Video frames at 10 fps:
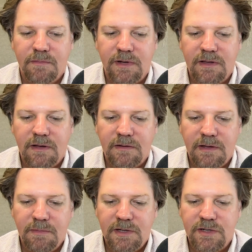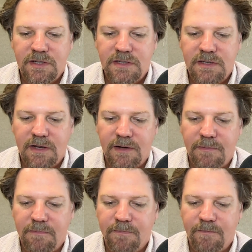But let me just
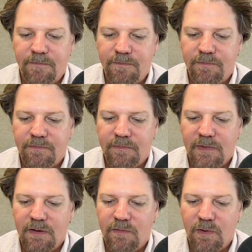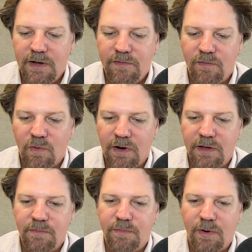read for
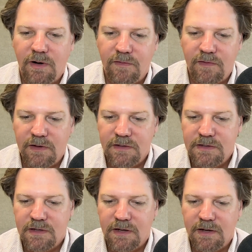you part of this